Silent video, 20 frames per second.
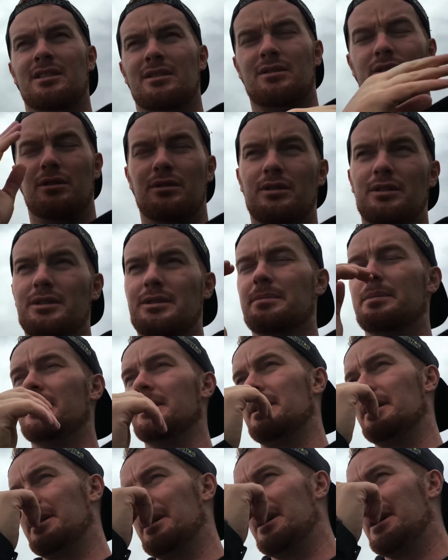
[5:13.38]
Gore Road's
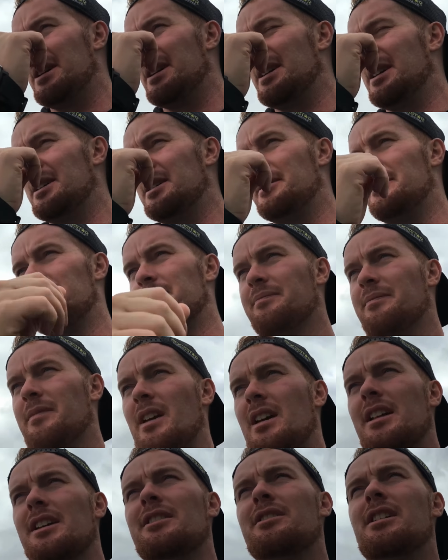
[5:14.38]
pretty good. I
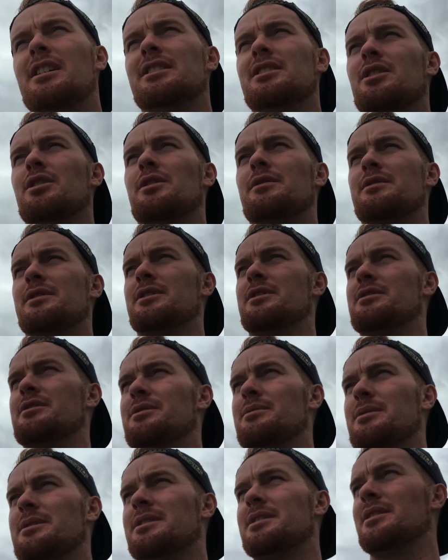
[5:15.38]
like riding Gopher
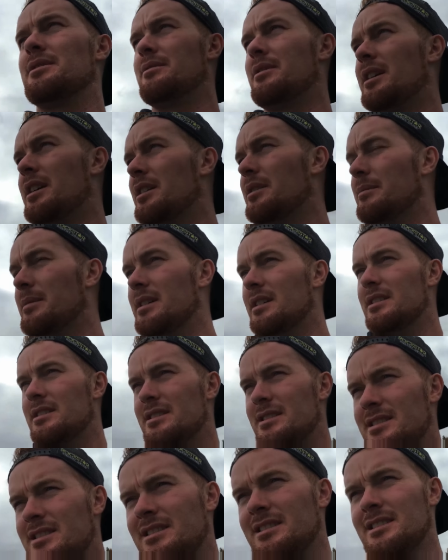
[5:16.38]
Dunes once in a while, but
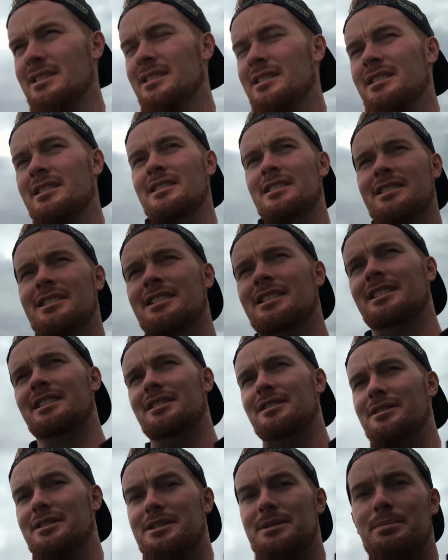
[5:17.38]
you
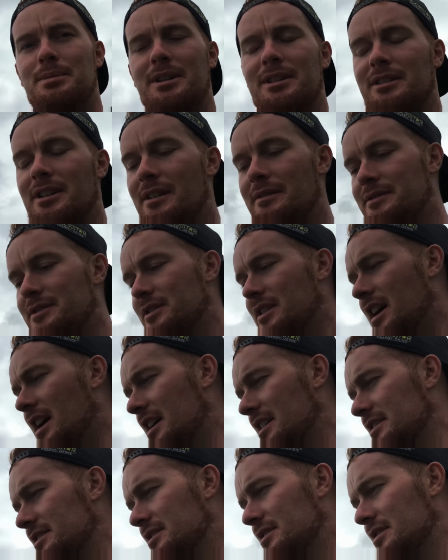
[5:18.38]
know, it's a pretty rough
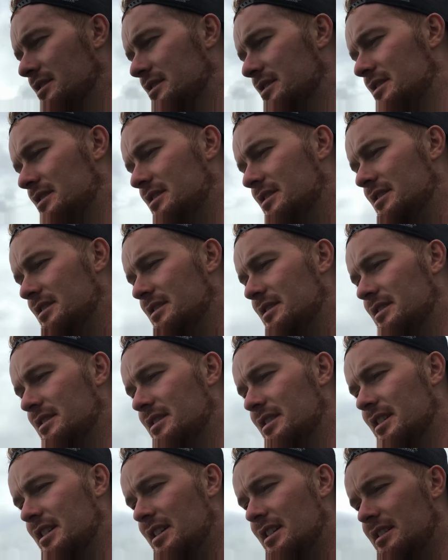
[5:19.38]
track, so it's
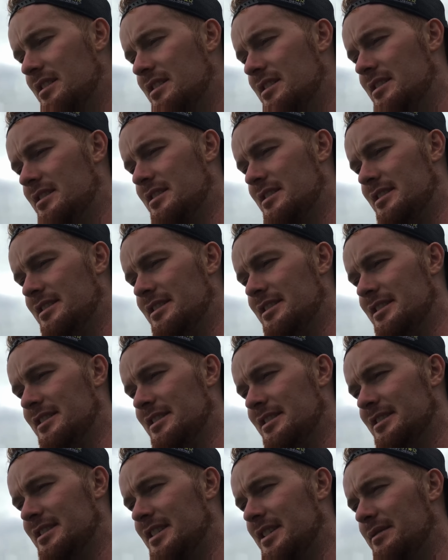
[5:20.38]

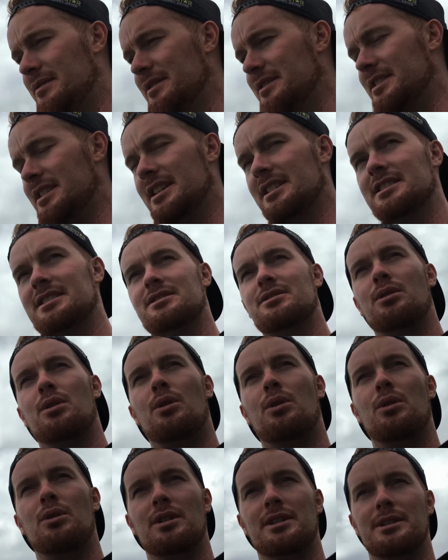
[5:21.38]
definitely takes a
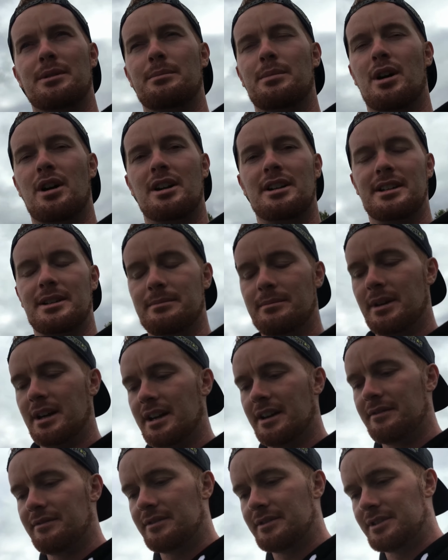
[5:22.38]
toll on your body and
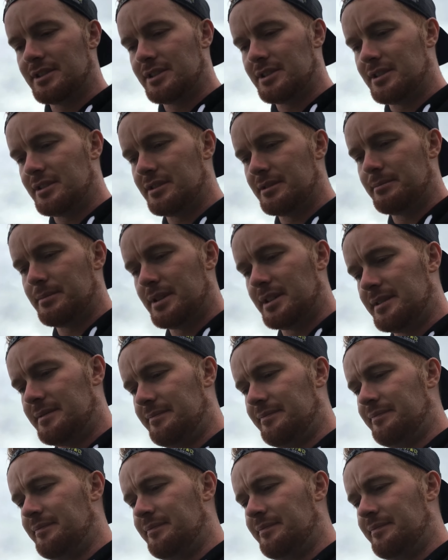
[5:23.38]
bike for sure. But